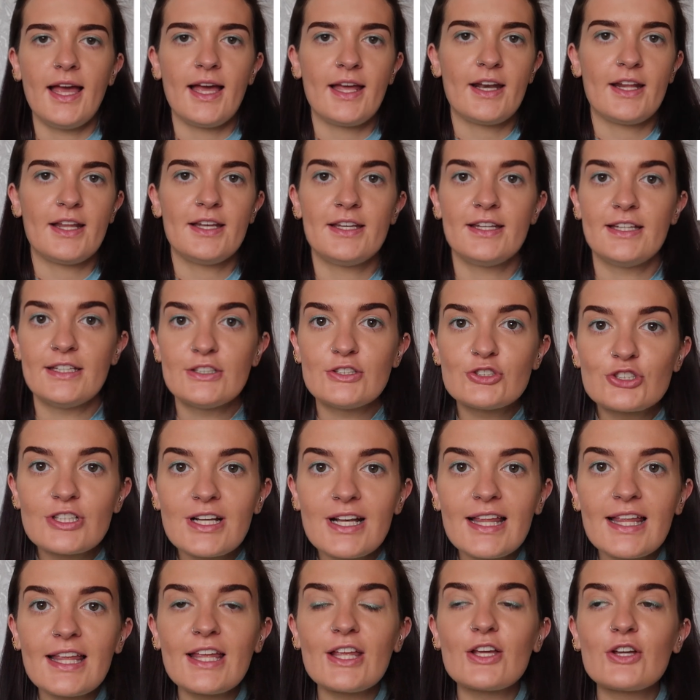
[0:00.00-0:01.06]
and I
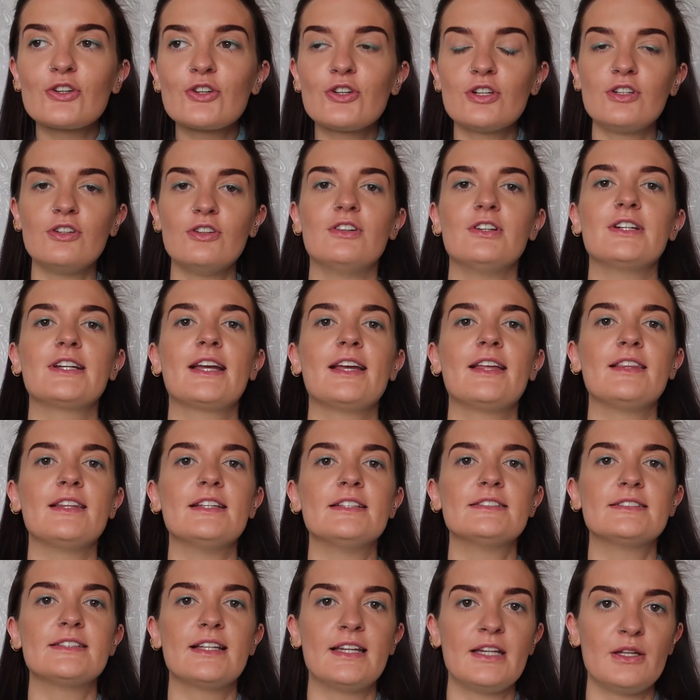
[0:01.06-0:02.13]
literally could not get
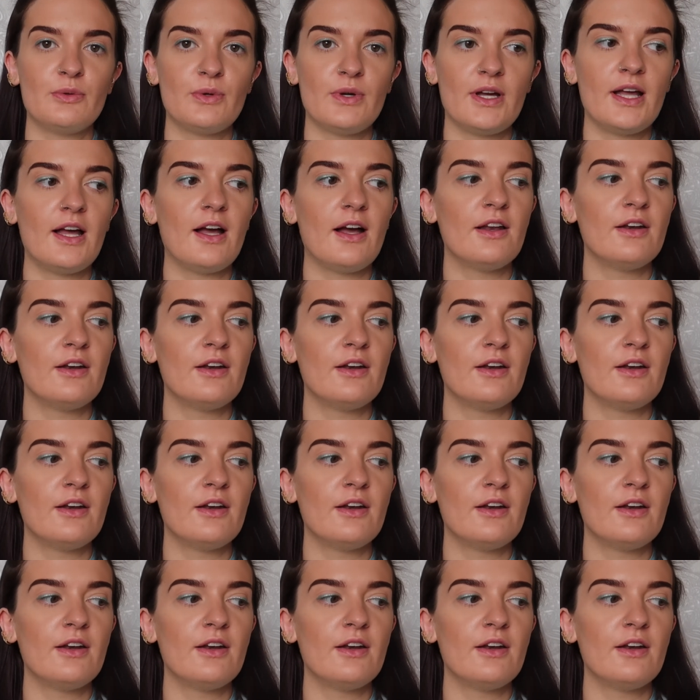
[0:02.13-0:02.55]
this anywhere.